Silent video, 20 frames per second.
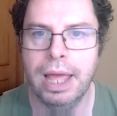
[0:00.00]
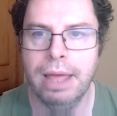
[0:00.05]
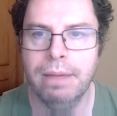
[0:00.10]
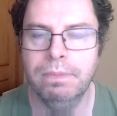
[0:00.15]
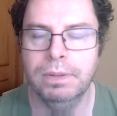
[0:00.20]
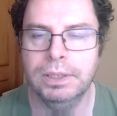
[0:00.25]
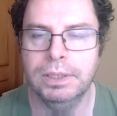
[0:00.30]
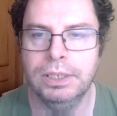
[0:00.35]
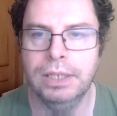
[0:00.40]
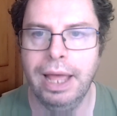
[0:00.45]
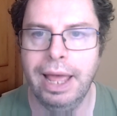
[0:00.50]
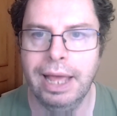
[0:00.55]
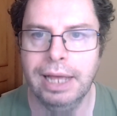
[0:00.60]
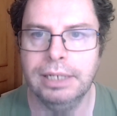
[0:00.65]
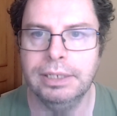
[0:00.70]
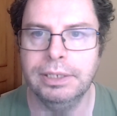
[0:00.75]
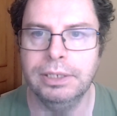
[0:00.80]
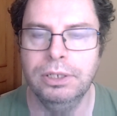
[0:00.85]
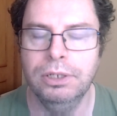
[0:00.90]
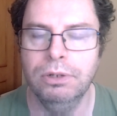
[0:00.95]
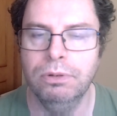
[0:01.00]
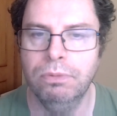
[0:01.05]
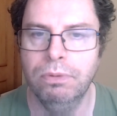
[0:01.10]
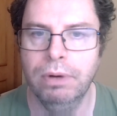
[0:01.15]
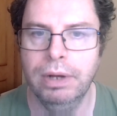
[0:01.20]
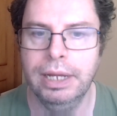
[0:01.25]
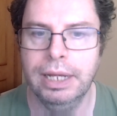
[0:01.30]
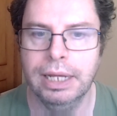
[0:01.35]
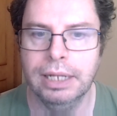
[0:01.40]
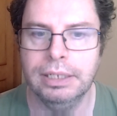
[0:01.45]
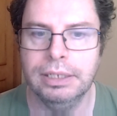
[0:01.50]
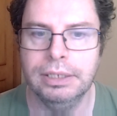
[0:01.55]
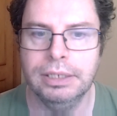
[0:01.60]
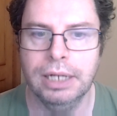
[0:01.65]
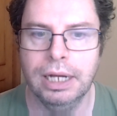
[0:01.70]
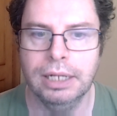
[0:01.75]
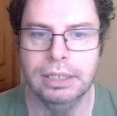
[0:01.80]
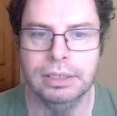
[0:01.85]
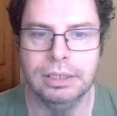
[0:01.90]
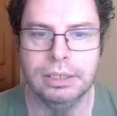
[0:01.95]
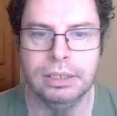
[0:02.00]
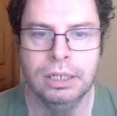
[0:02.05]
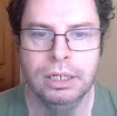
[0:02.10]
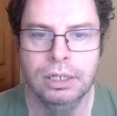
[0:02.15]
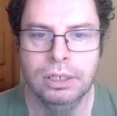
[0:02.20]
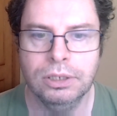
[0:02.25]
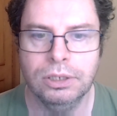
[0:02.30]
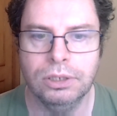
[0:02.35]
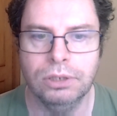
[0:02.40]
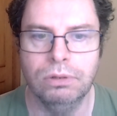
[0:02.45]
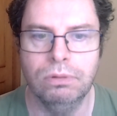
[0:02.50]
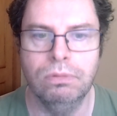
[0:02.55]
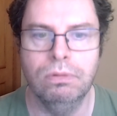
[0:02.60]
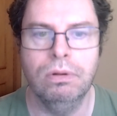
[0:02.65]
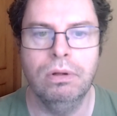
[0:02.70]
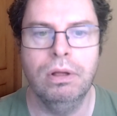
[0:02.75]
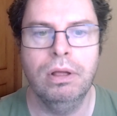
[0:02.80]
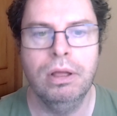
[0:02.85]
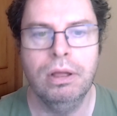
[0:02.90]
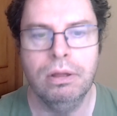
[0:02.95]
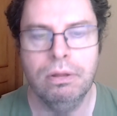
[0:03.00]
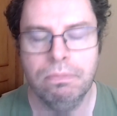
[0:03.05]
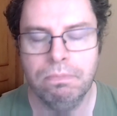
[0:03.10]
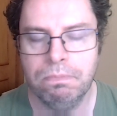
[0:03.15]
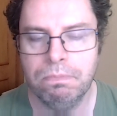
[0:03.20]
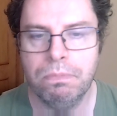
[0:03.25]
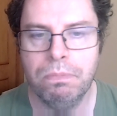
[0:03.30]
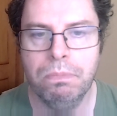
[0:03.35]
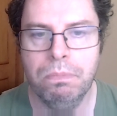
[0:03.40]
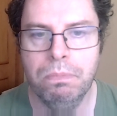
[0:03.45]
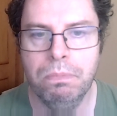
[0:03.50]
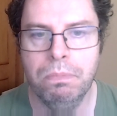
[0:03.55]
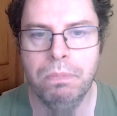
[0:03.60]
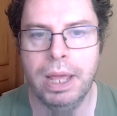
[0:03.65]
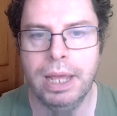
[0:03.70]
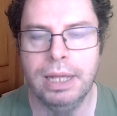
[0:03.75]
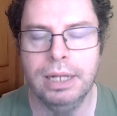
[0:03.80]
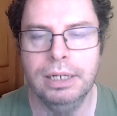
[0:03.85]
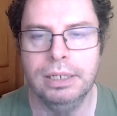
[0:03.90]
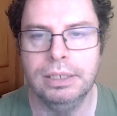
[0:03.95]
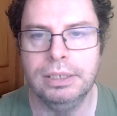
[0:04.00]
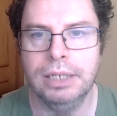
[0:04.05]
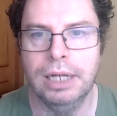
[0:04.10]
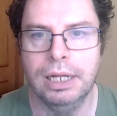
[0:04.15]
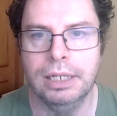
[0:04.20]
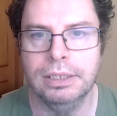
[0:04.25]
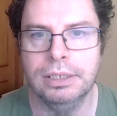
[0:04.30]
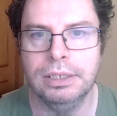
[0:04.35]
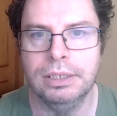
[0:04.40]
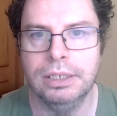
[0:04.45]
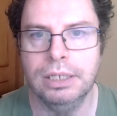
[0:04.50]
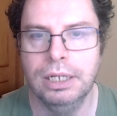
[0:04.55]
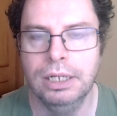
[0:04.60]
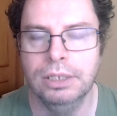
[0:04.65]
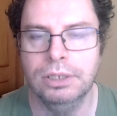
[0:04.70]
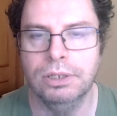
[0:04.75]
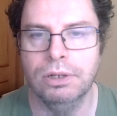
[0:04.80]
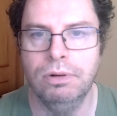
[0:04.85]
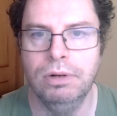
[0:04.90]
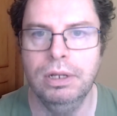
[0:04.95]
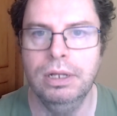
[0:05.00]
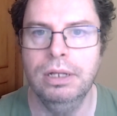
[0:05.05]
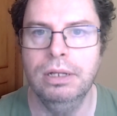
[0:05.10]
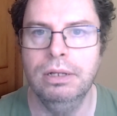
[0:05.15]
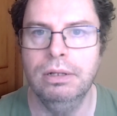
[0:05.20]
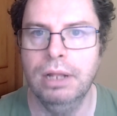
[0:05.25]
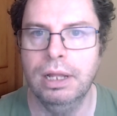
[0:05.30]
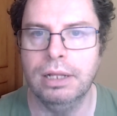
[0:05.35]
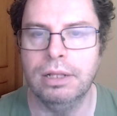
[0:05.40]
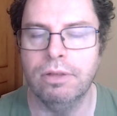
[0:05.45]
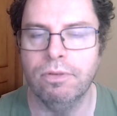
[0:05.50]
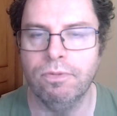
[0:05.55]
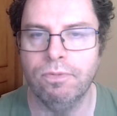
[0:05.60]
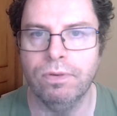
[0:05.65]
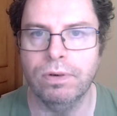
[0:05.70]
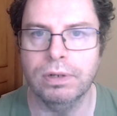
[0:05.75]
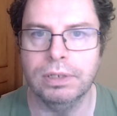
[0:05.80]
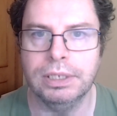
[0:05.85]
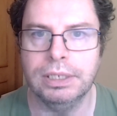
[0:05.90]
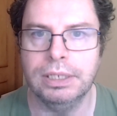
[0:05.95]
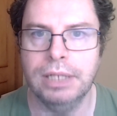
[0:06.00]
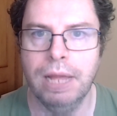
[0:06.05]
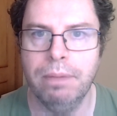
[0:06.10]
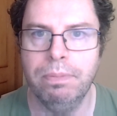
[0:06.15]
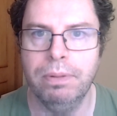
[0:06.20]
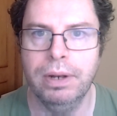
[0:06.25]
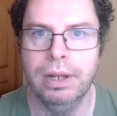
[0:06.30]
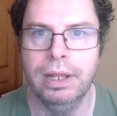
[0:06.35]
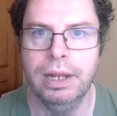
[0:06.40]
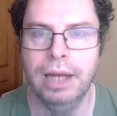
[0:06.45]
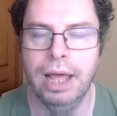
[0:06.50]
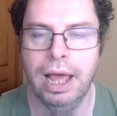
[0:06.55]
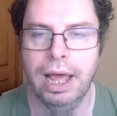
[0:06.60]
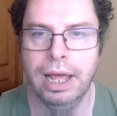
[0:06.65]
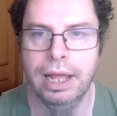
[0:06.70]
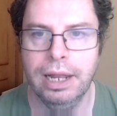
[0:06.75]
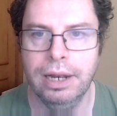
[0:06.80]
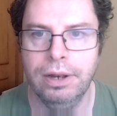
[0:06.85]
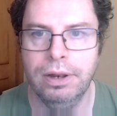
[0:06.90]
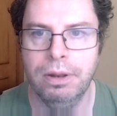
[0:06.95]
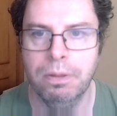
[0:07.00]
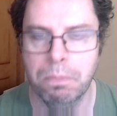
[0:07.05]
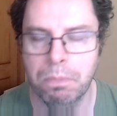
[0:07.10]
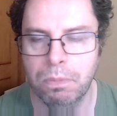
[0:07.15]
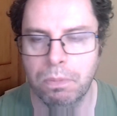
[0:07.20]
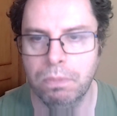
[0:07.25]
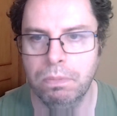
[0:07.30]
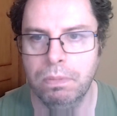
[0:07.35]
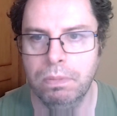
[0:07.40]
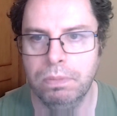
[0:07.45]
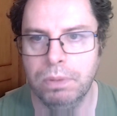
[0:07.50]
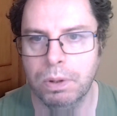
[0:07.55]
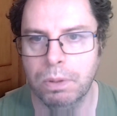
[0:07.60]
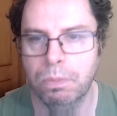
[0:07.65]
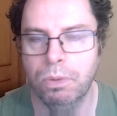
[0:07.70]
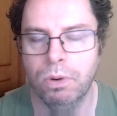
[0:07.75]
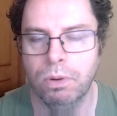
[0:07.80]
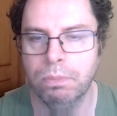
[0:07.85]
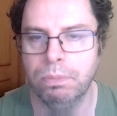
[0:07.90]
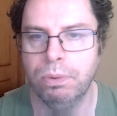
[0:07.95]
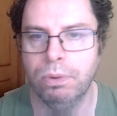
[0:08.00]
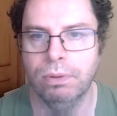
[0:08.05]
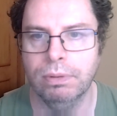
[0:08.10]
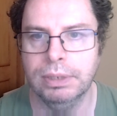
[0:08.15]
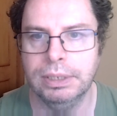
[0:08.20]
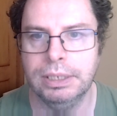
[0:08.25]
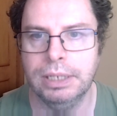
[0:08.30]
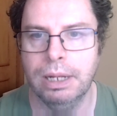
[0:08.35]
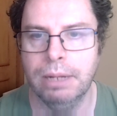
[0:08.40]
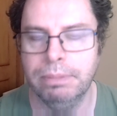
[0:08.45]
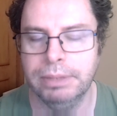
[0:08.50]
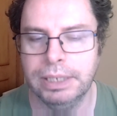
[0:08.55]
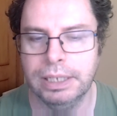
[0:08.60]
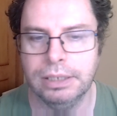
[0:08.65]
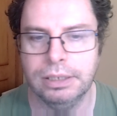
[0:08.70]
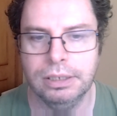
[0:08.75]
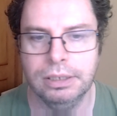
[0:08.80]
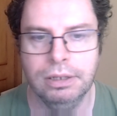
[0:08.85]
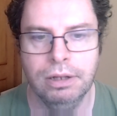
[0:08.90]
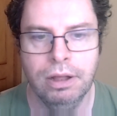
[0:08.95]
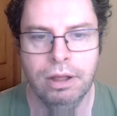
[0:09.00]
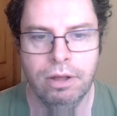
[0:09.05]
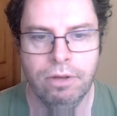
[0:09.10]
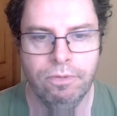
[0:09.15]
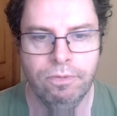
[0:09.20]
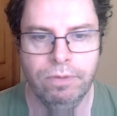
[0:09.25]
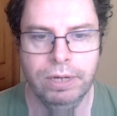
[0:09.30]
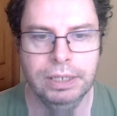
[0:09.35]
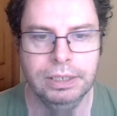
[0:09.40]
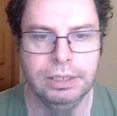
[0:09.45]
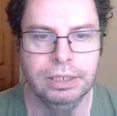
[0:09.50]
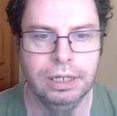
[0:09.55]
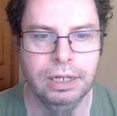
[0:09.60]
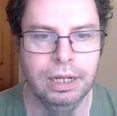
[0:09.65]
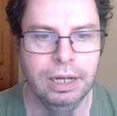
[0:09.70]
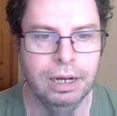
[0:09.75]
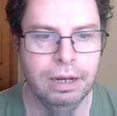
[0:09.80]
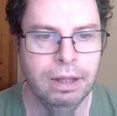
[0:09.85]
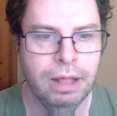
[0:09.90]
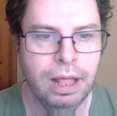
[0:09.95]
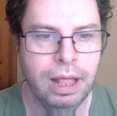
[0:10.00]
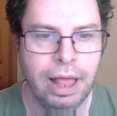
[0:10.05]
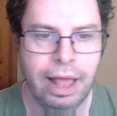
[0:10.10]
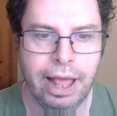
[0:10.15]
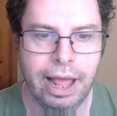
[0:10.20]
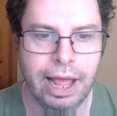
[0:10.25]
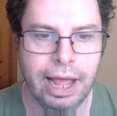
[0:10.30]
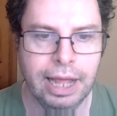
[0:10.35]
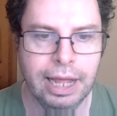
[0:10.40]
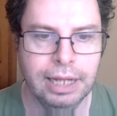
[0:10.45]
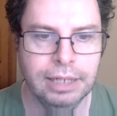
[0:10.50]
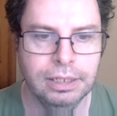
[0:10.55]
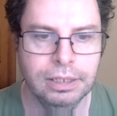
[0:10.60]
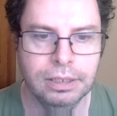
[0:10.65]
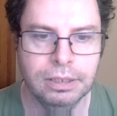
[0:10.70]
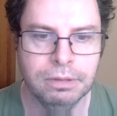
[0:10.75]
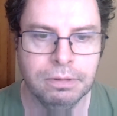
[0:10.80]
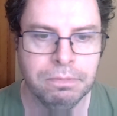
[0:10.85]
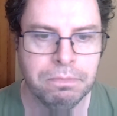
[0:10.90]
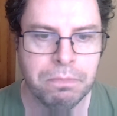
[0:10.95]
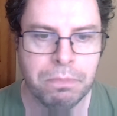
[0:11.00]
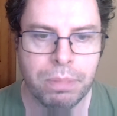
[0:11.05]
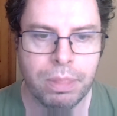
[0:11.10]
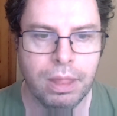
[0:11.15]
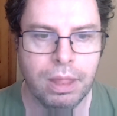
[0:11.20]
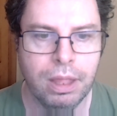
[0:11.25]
being able to execute when you get the chance. So making the chance is only like the first step in it, and the more important step is actually finishing it. And